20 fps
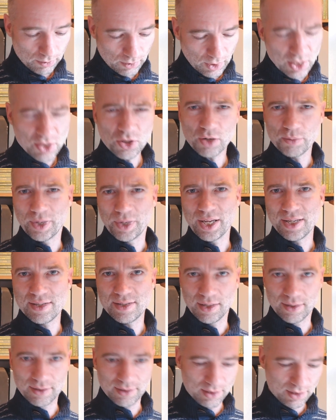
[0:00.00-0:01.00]
It sort of makes
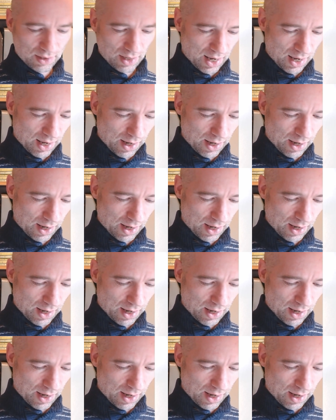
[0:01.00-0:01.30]
sense